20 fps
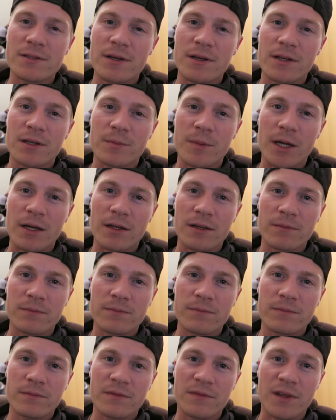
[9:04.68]
excited about it,
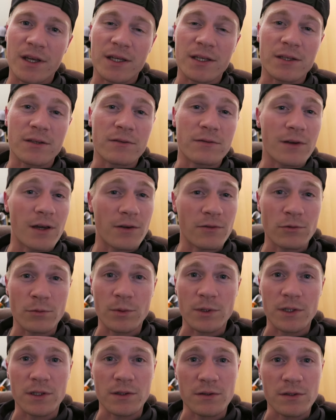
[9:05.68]
and thank you for
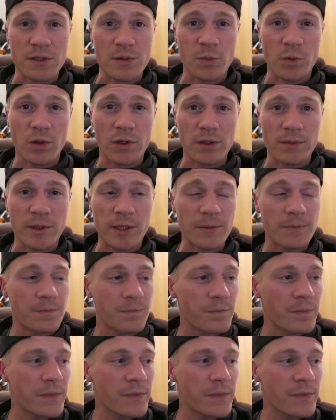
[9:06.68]
everybody who's supporting me.